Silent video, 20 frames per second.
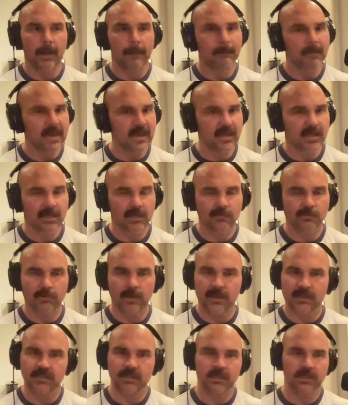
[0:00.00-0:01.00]
make it in
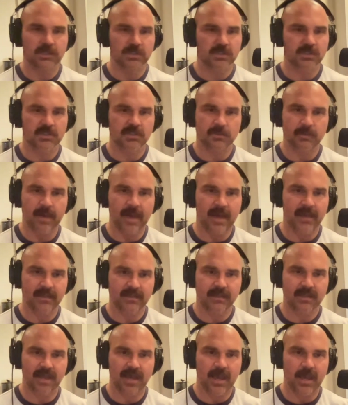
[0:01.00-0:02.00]
wrestling just as bad
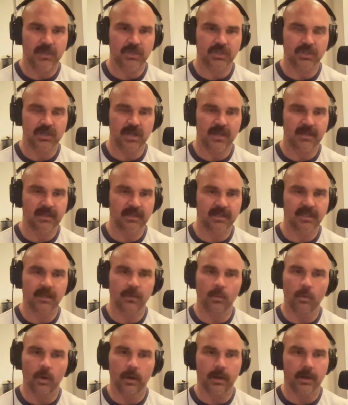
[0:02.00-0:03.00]
as Cash and I did. They
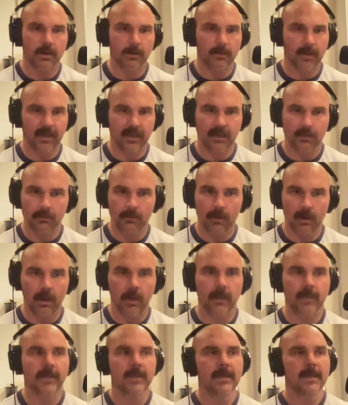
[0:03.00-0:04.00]
wanted to make a
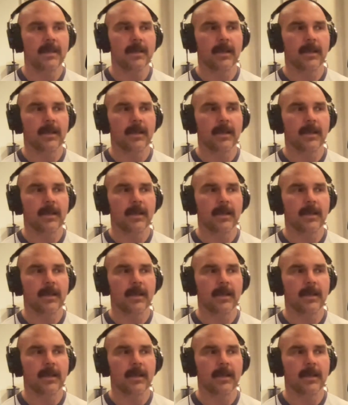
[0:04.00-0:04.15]
mark.